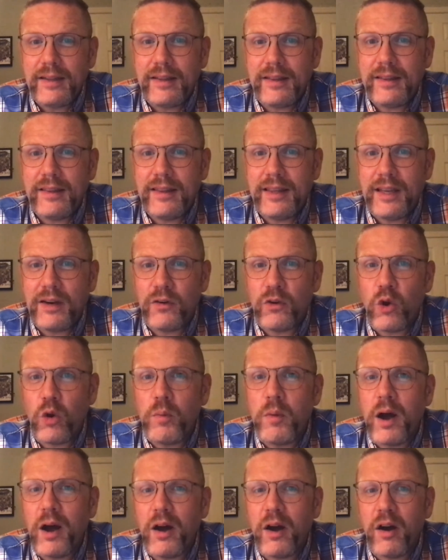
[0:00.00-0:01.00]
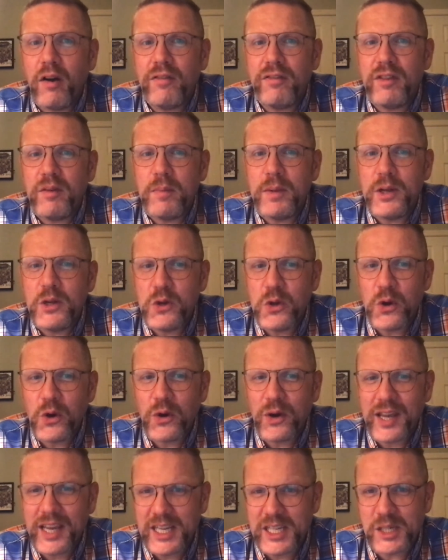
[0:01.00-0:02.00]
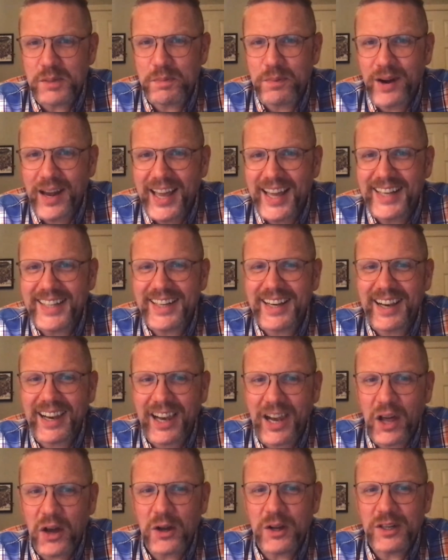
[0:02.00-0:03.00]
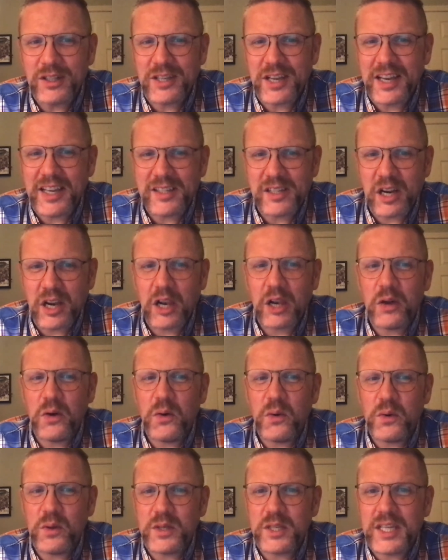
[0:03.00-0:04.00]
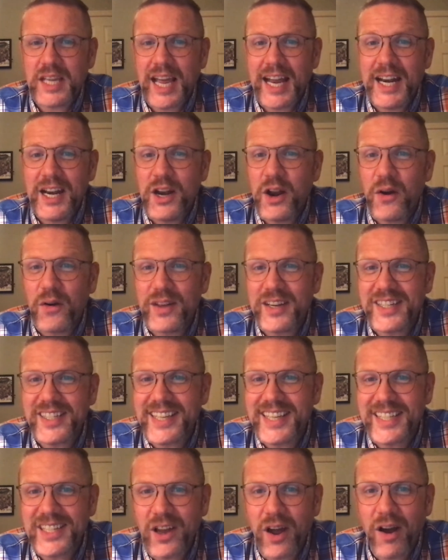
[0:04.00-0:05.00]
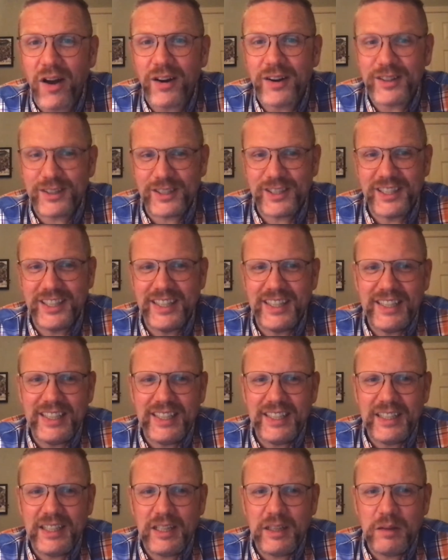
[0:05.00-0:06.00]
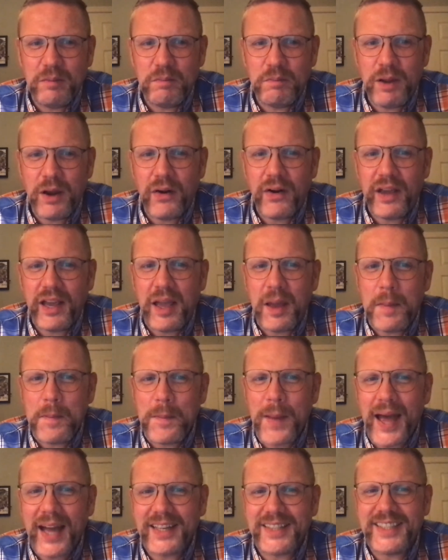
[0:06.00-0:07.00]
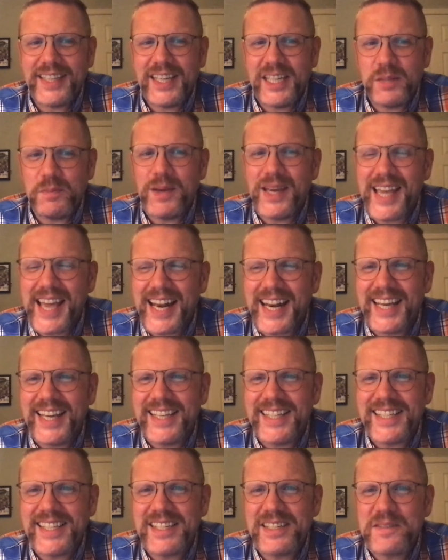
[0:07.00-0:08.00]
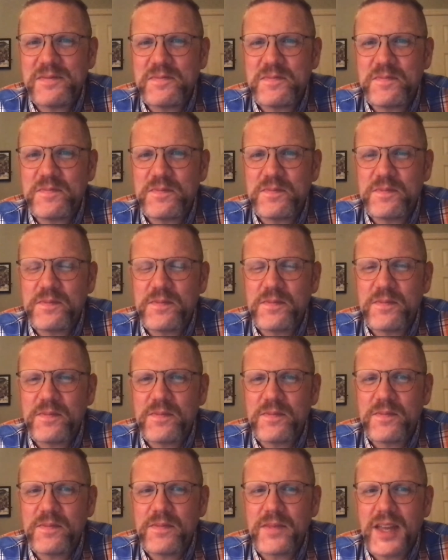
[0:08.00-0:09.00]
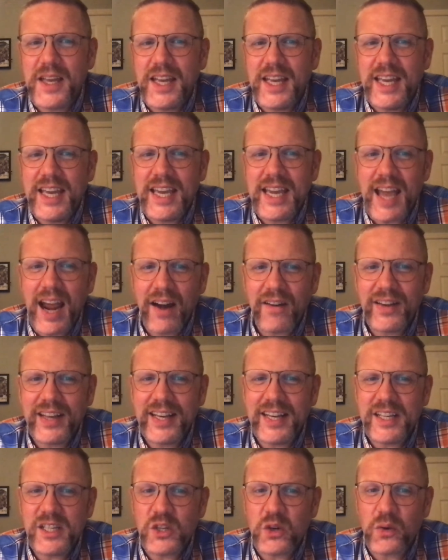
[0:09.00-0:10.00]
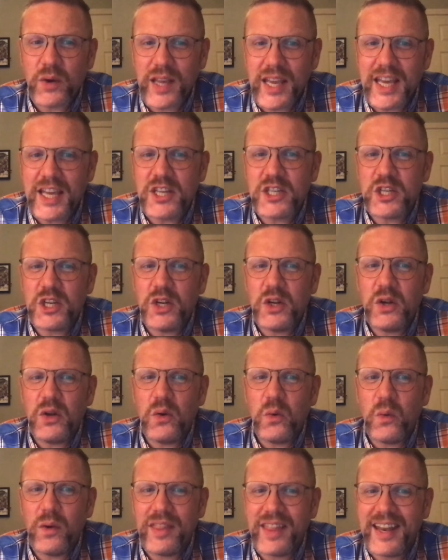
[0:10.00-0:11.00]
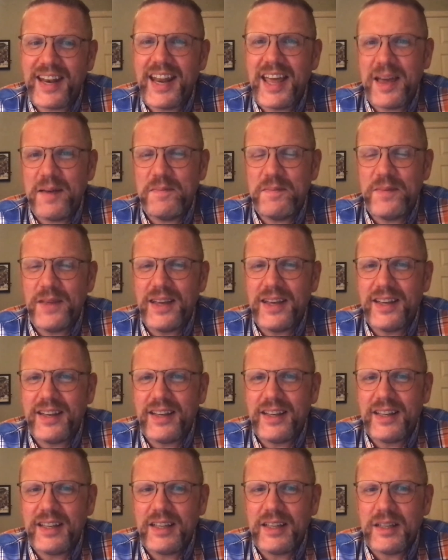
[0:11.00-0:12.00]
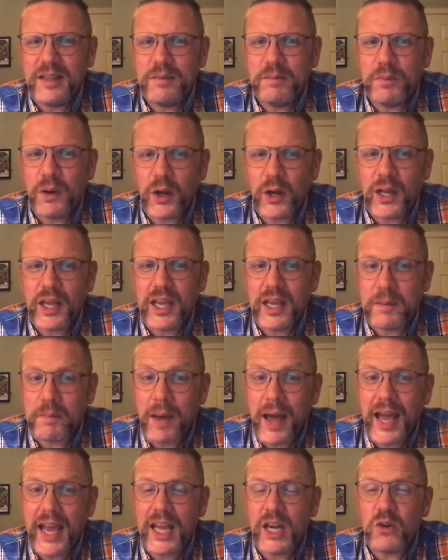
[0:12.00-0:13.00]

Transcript: The aroma of the manure he spread clung to his clothes and nourished his heart, bearing him back to his beginnings. He carried his creation within him, body and mind